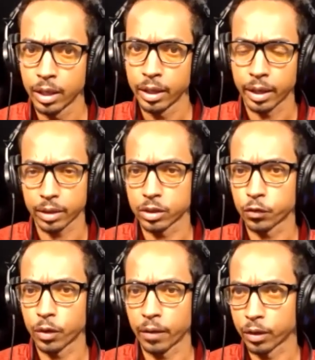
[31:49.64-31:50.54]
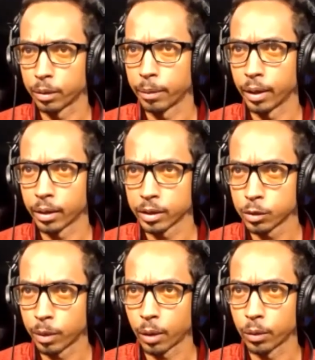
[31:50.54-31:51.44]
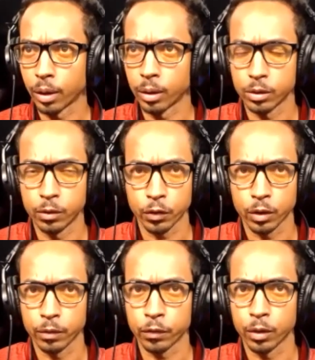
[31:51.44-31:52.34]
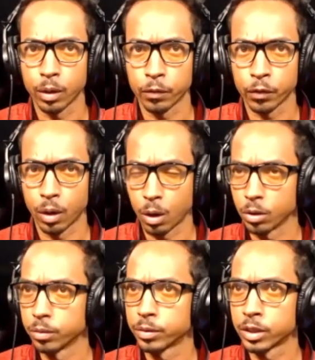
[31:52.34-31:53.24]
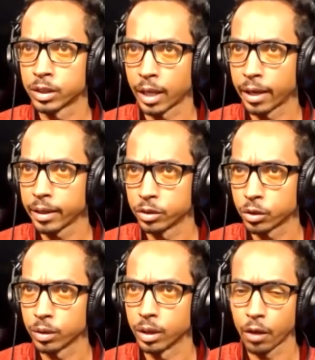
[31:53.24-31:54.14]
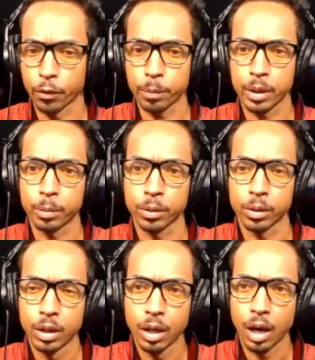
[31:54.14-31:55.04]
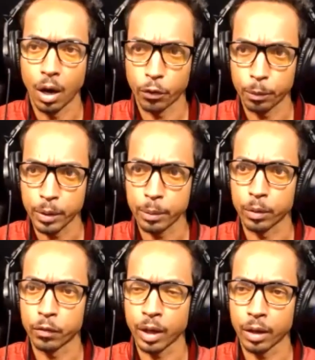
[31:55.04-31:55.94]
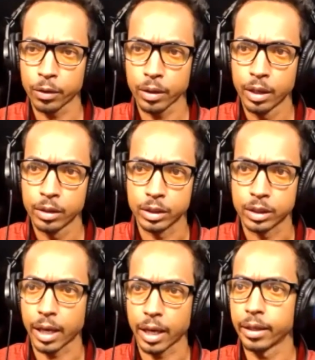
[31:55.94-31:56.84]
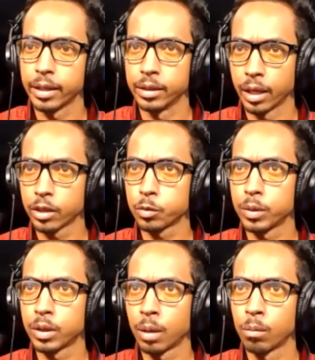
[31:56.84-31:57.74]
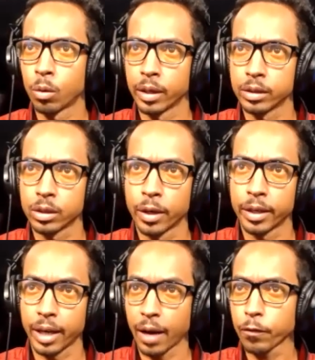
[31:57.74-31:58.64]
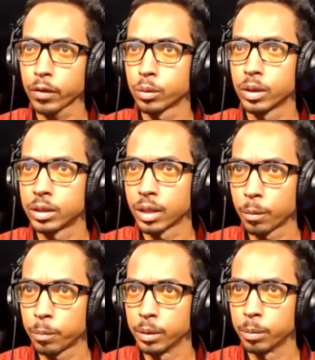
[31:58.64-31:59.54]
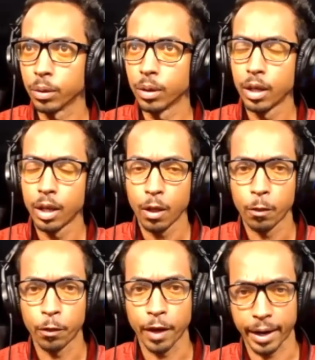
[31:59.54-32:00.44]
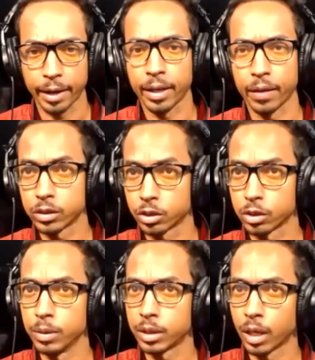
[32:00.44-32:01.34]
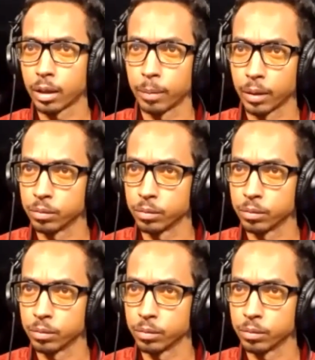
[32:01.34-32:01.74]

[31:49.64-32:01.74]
not just for African Americans, but I would argue for all society and certainly other people of color. Society does become more integrated. I frequently tell people that, and again, this is just me talking about